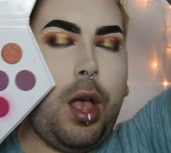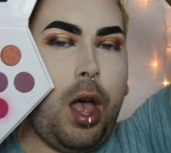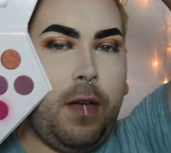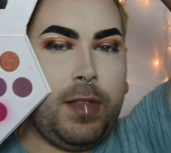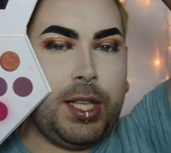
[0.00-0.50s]

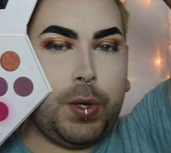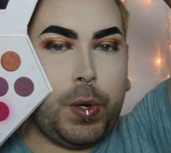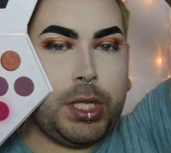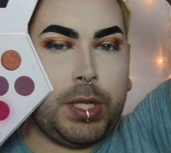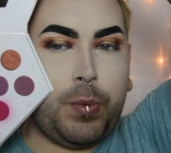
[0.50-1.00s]
of these
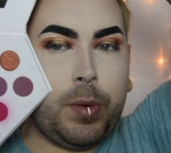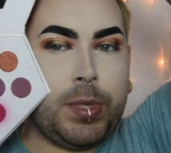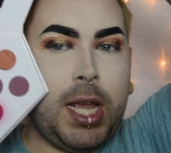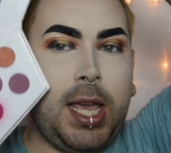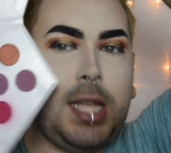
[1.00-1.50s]
gorgeous warm
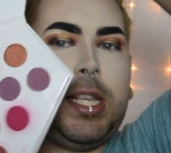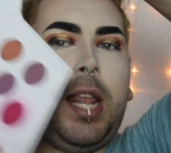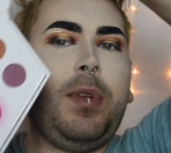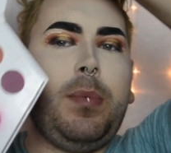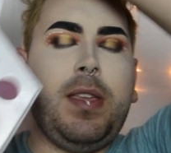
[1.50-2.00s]
shades. And
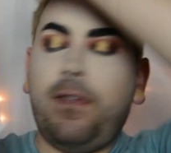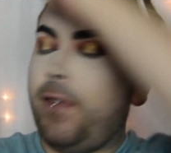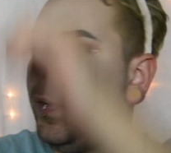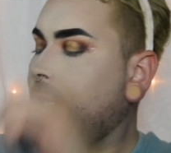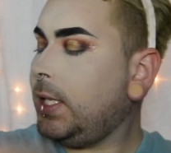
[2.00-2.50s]
I'm going to be
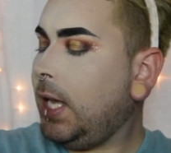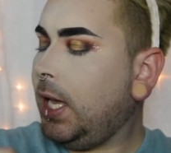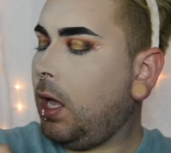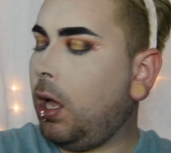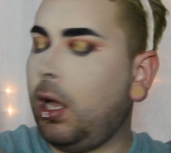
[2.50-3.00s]

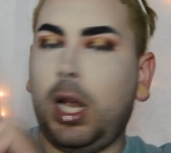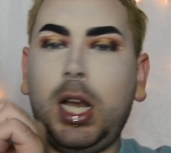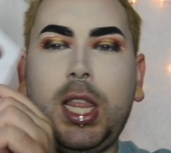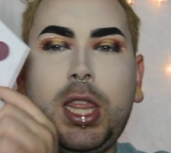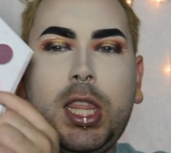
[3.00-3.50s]
focusing on
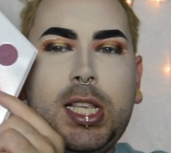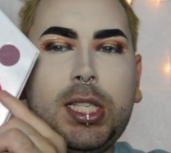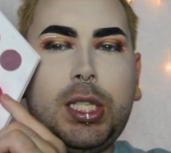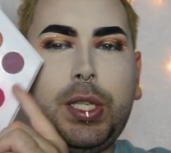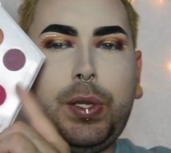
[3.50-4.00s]

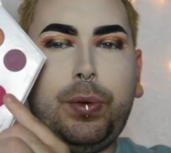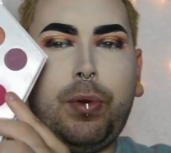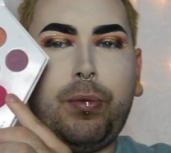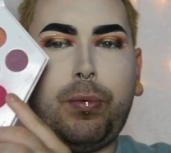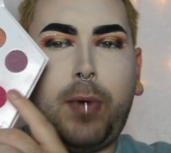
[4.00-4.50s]
these two
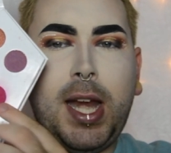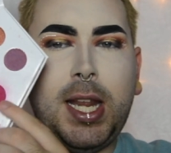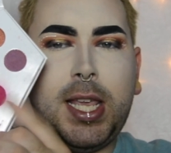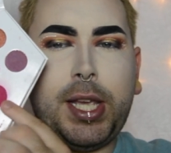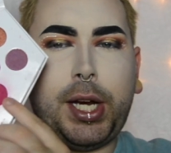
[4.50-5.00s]
right
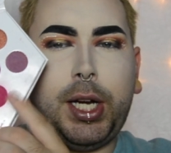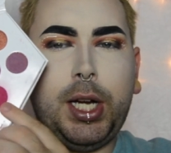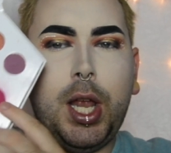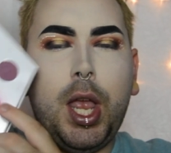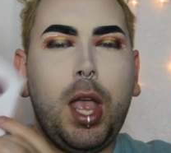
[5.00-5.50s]
here.
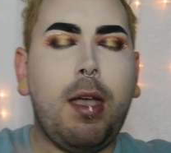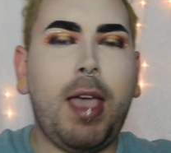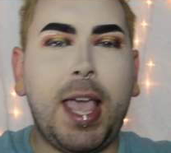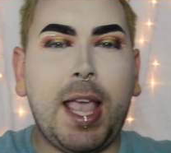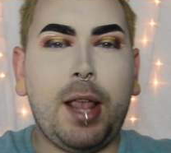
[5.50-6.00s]

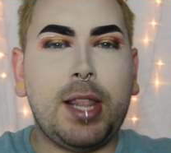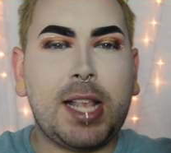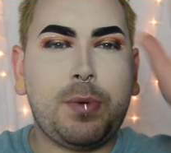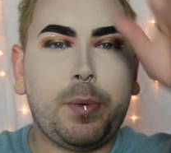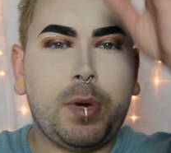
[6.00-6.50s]
And
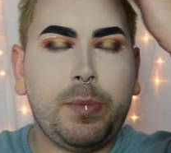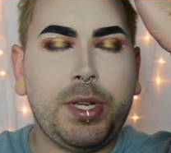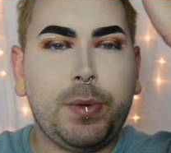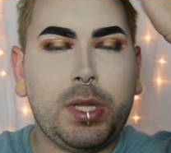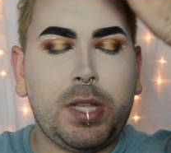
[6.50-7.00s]
that's what we're going to be
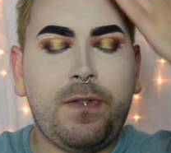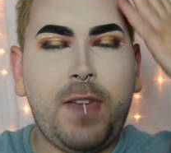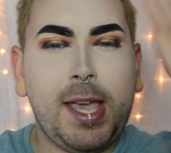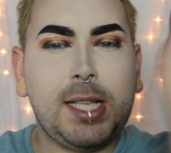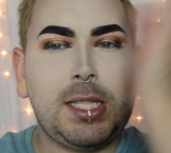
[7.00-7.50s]
doing, the
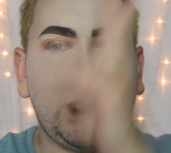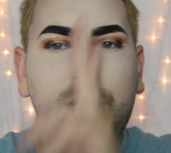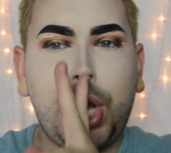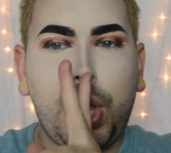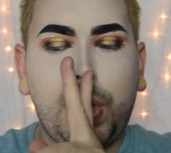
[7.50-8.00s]
face, the
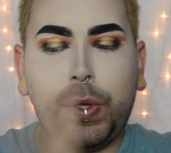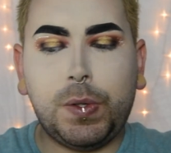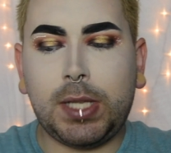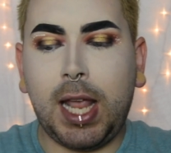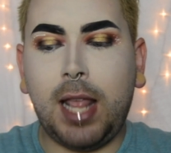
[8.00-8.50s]

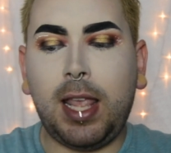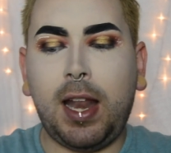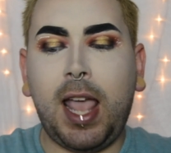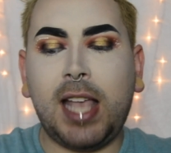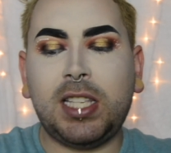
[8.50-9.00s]
nose, and then
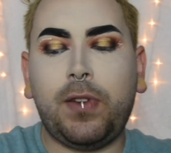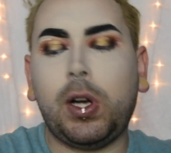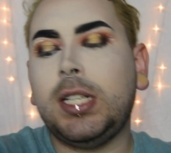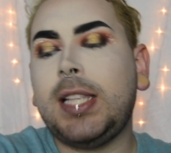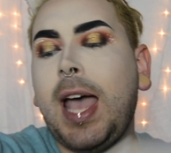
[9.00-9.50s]
as
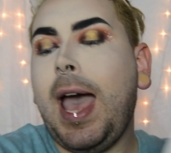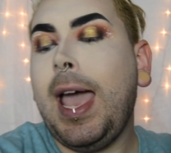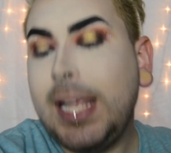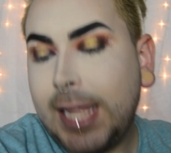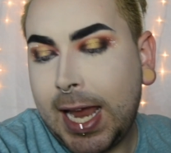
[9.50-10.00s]
far as
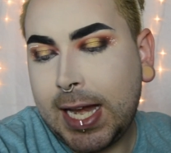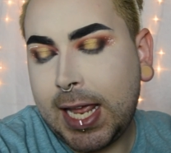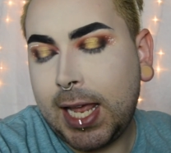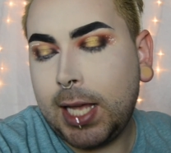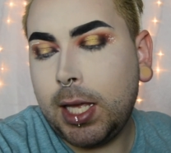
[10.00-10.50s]

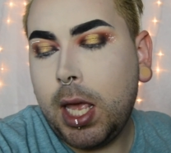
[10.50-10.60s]
highlighting,